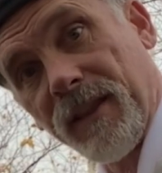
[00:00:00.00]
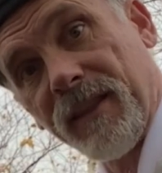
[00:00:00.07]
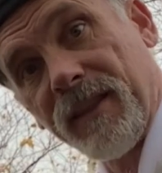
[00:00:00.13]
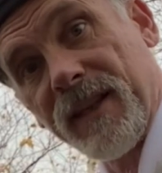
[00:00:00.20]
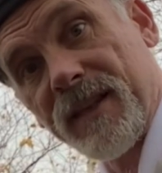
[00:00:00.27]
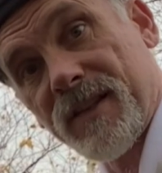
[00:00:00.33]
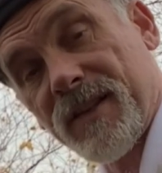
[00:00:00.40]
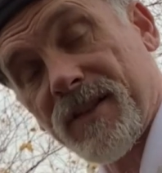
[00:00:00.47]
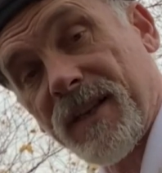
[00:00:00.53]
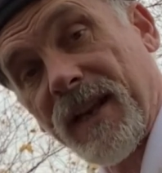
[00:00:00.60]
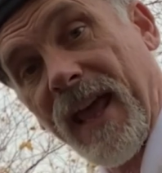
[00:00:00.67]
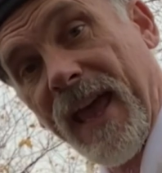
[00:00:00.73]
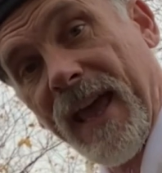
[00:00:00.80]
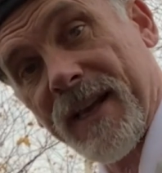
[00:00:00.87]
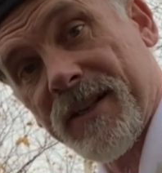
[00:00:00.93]
This is
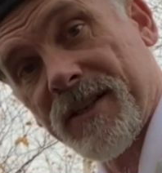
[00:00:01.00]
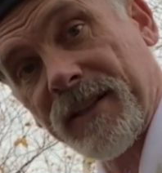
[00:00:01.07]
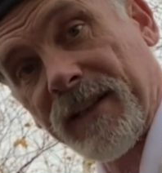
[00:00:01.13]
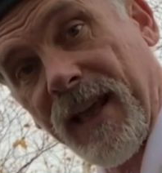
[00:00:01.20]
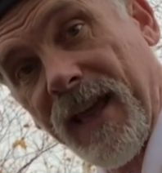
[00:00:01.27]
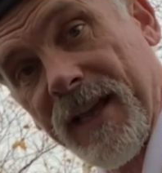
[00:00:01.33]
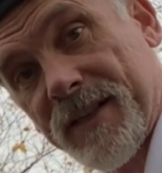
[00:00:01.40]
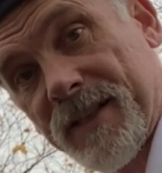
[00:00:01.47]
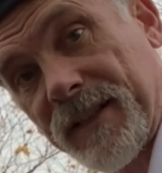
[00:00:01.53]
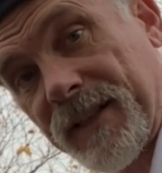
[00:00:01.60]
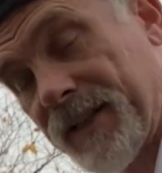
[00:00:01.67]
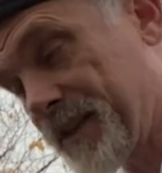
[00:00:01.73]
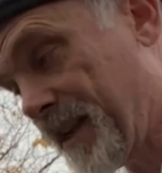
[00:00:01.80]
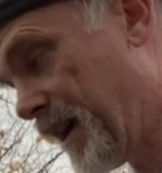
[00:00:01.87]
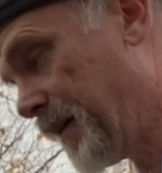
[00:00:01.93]
an excellent,
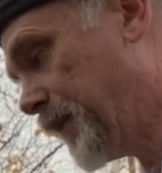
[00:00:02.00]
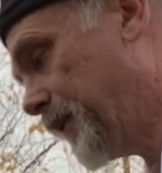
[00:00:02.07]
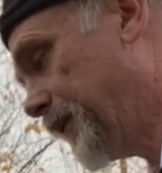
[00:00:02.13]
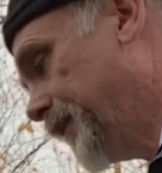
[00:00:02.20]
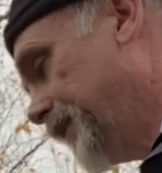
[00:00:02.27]
excellent example.